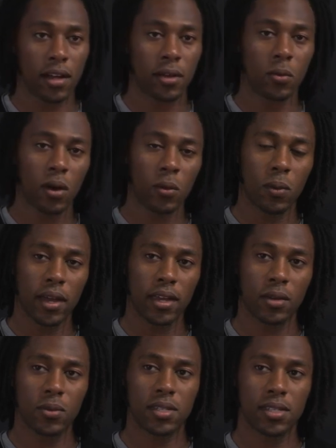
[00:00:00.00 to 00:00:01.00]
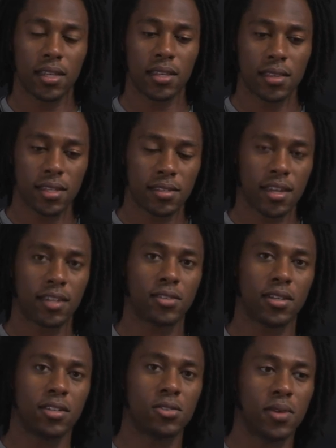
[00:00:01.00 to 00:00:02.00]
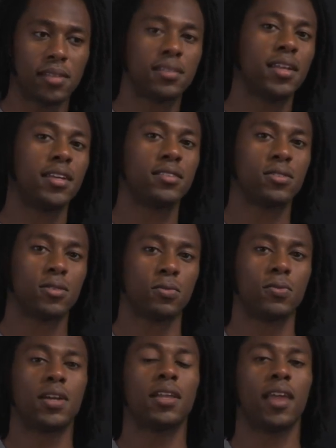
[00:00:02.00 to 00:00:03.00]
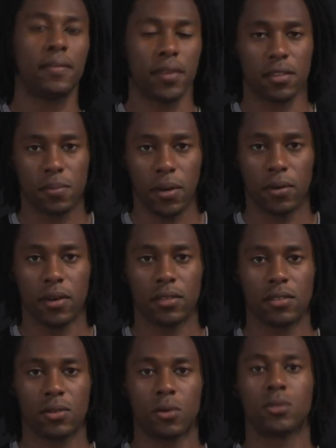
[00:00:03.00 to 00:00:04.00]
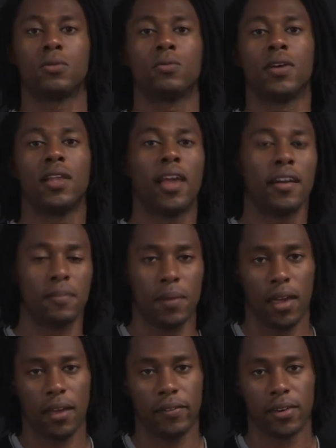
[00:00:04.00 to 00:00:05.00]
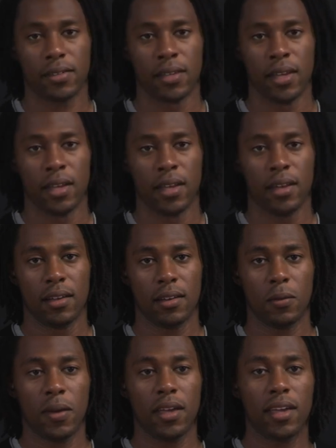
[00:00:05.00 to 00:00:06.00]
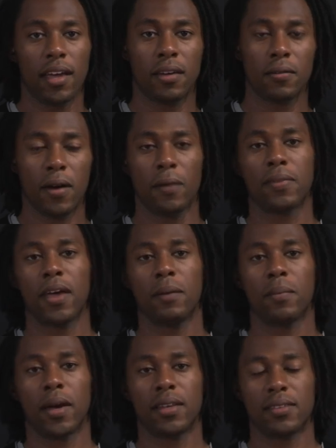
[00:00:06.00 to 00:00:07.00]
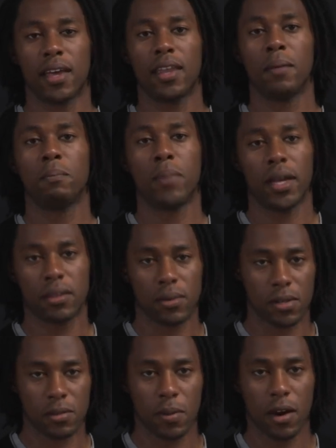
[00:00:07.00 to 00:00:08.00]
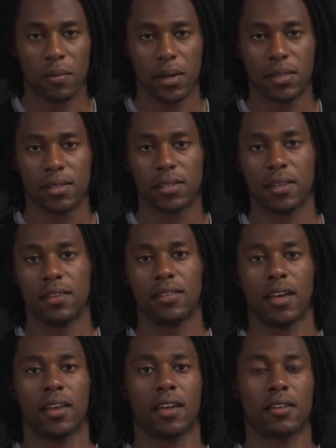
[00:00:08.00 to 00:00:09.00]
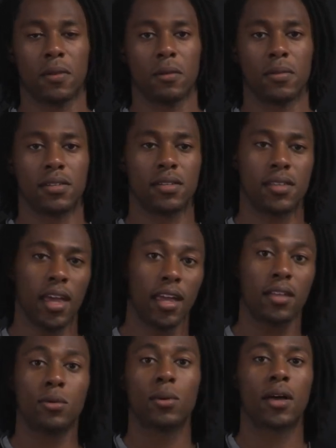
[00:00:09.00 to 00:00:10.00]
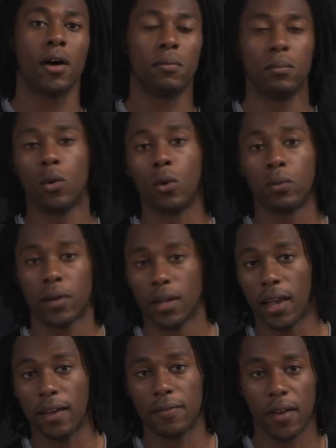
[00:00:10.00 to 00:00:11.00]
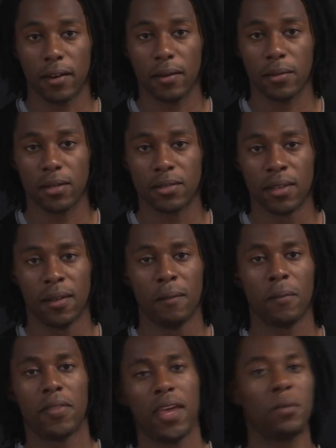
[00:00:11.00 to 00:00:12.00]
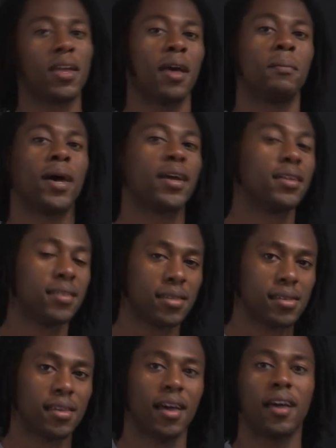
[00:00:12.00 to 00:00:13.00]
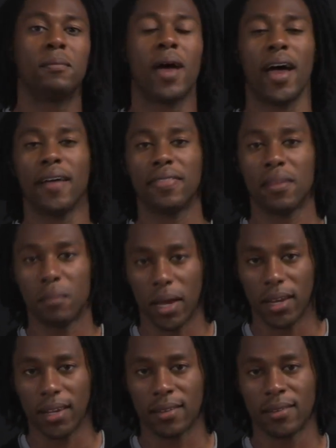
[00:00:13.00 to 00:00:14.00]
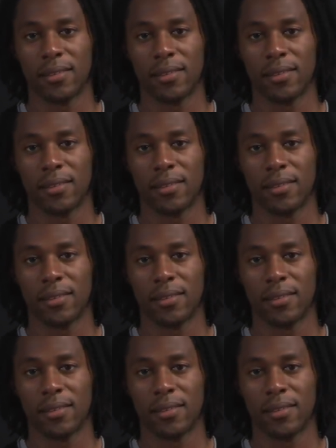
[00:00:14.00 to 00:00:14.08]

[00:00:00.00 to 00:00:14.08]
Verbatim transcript: in what way can we say that this actually translates to real life experience or to real life behaviors? Now we can get around that by designing better experiments and designing experiments that take into account more real life variables, but then we get back into the time and the money.